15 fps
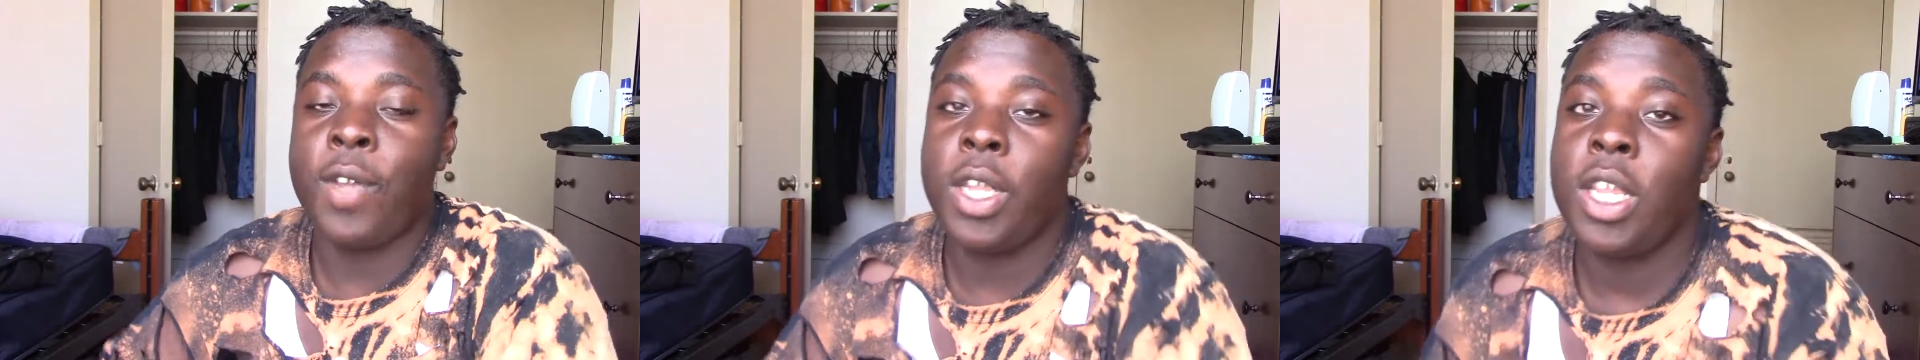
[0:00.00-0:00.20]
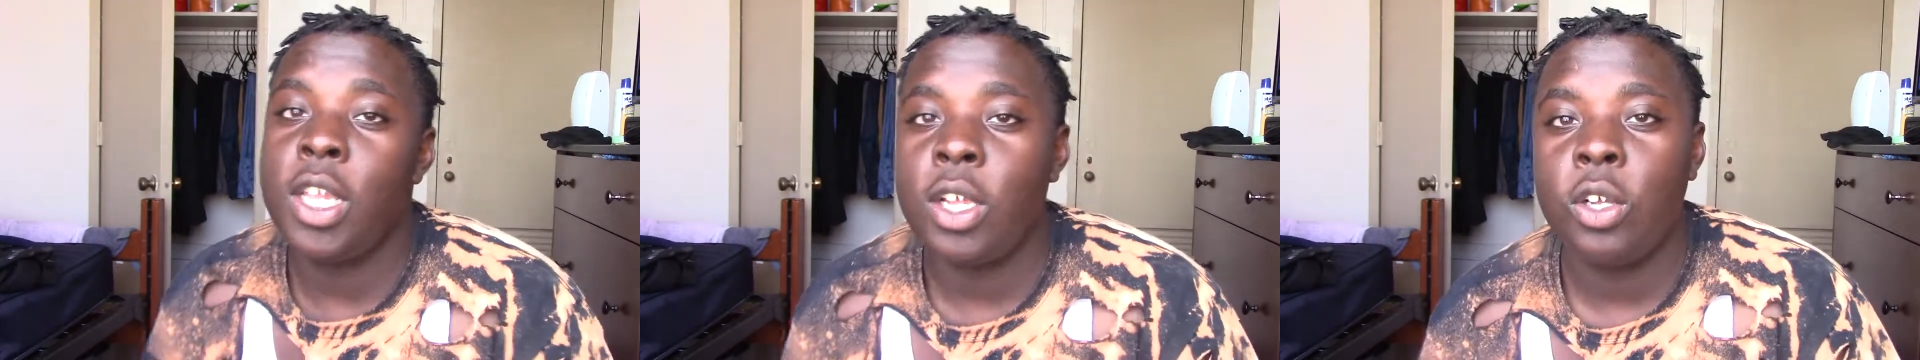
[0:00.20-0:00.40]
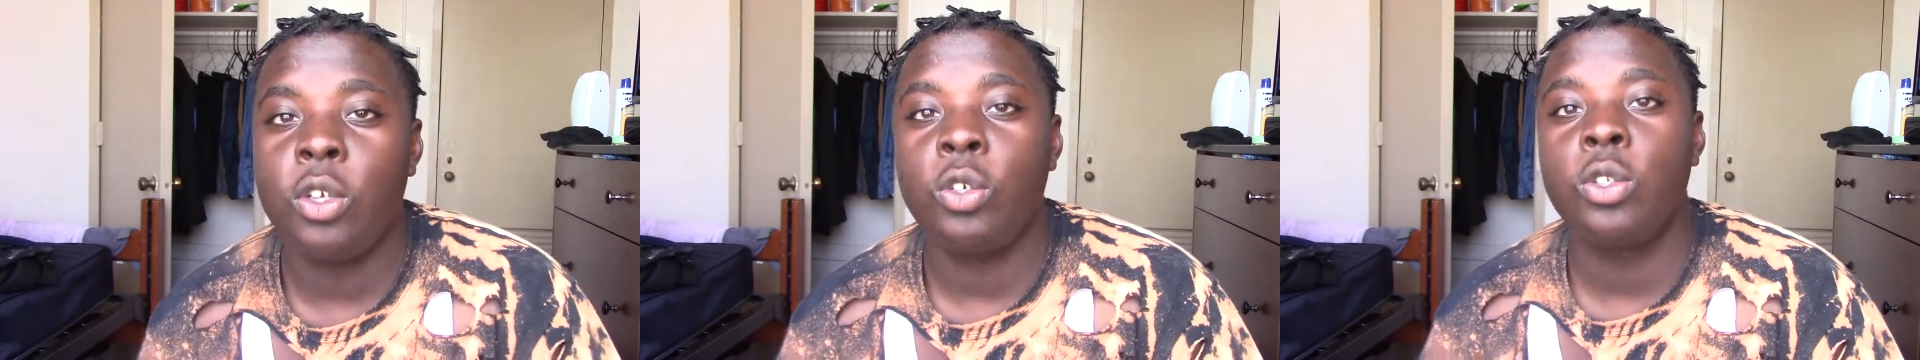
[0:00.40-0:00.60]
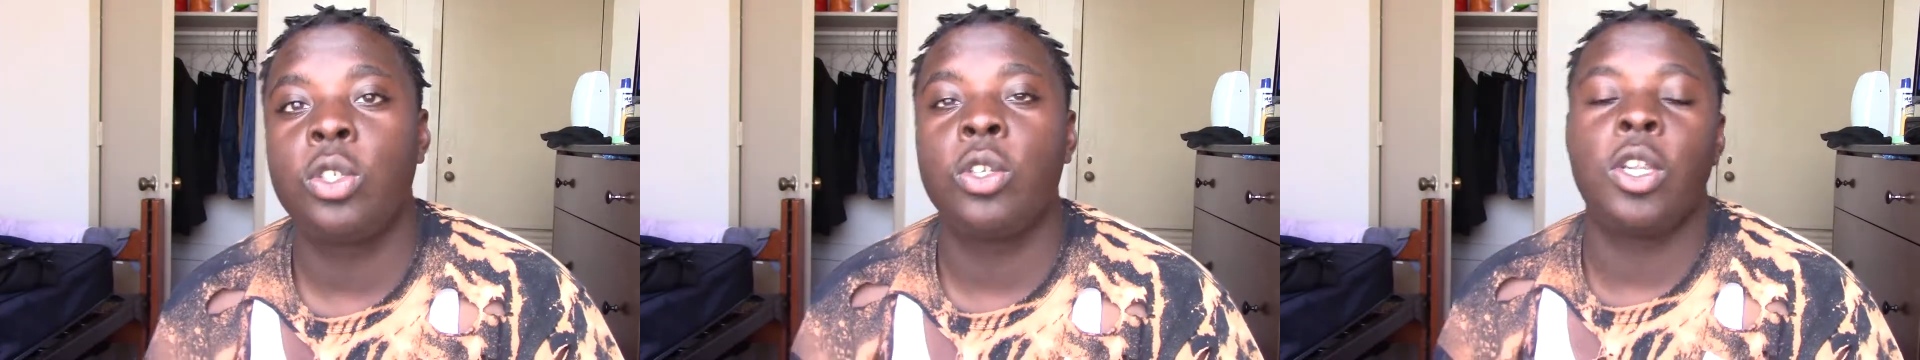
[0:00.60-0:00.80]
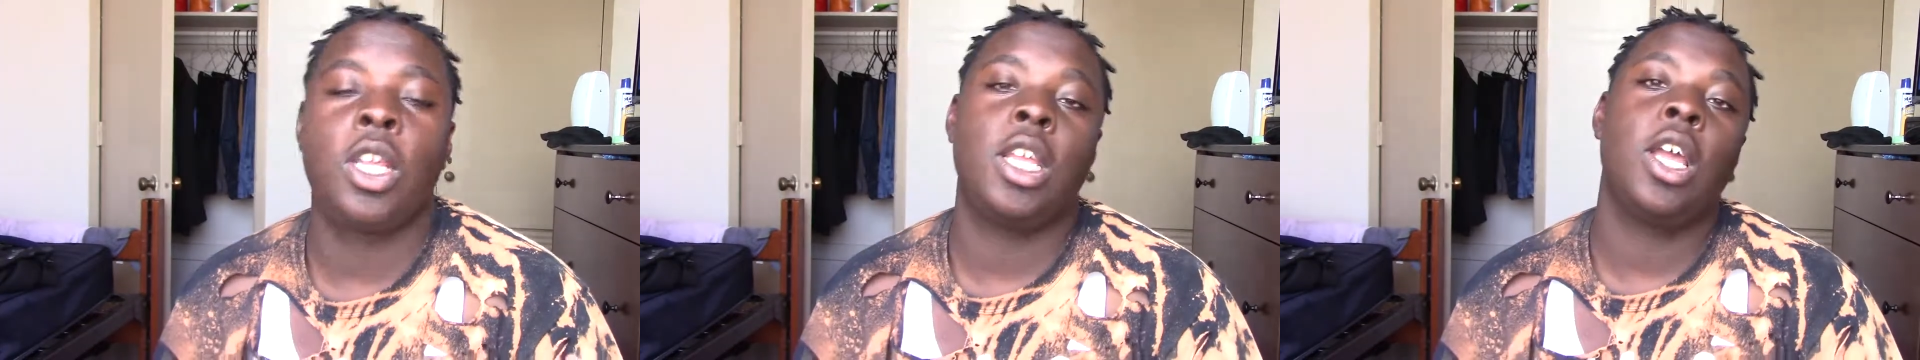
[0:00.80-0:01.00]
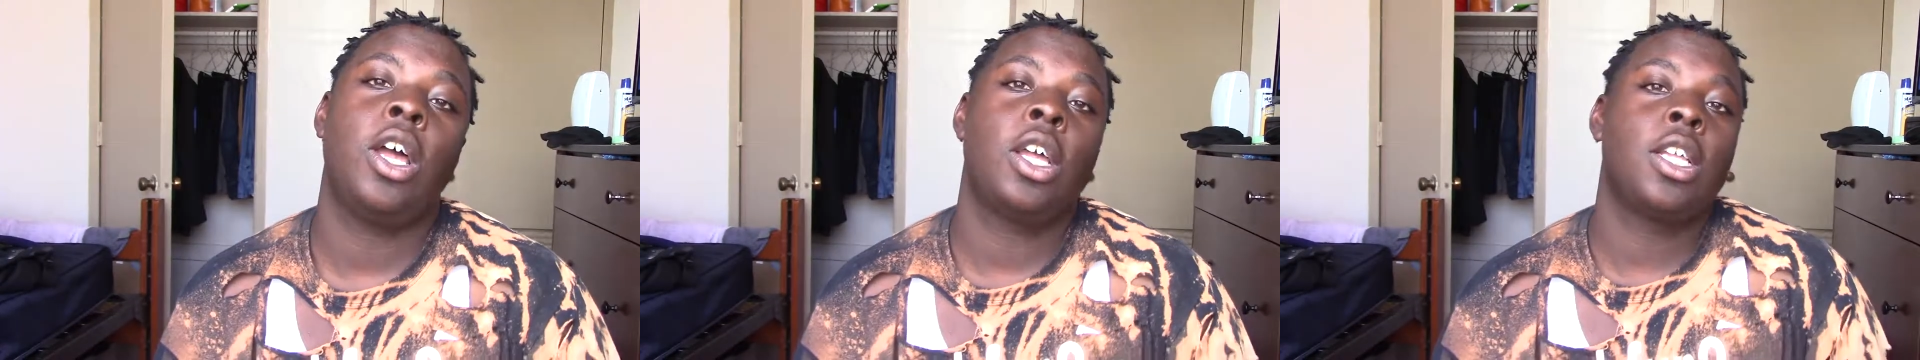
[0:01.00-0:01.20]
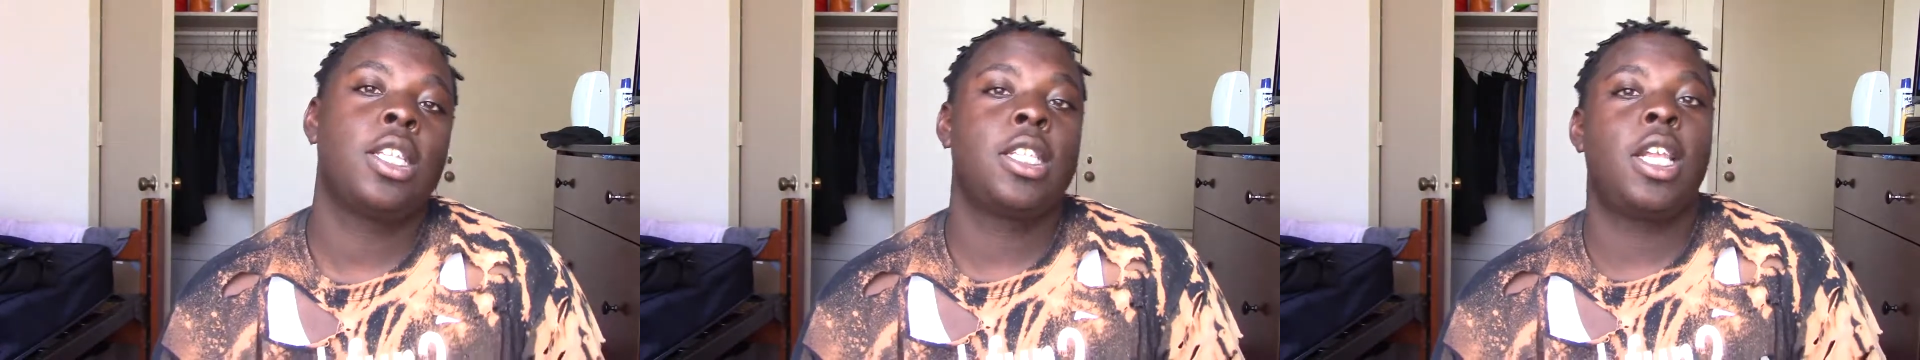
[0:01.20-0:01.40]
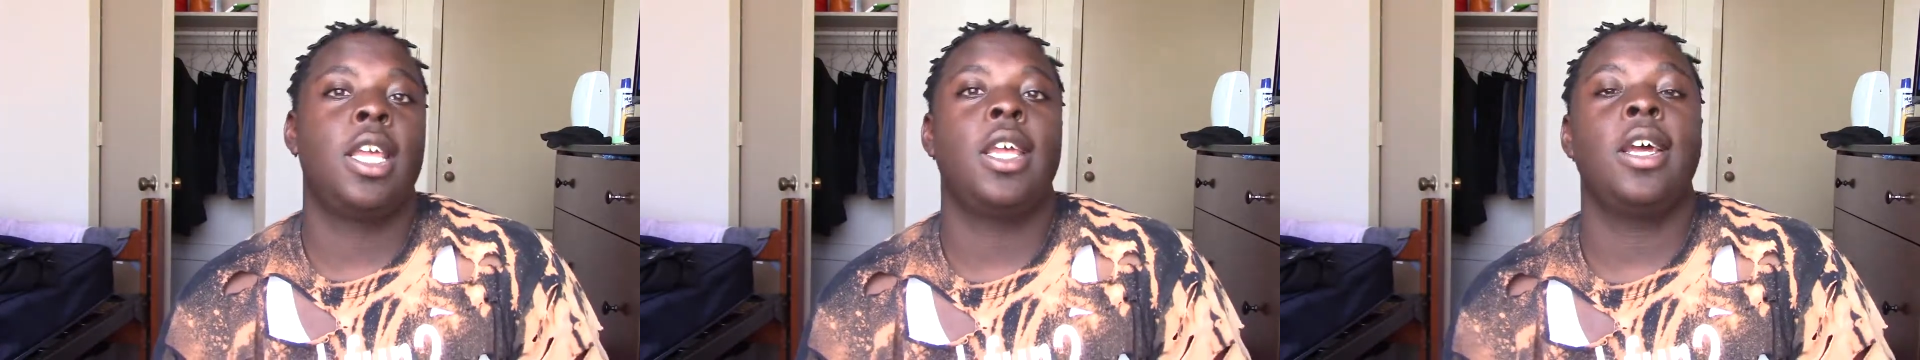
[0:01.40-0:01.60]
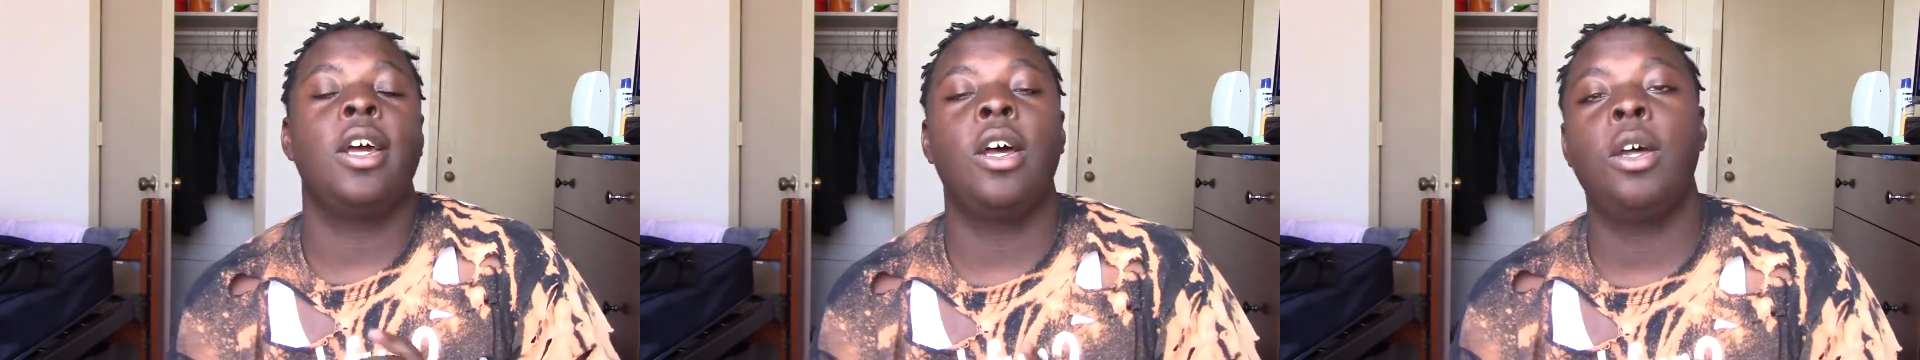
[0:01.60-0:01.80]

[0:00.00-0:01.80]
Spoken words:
video so that y'all can stay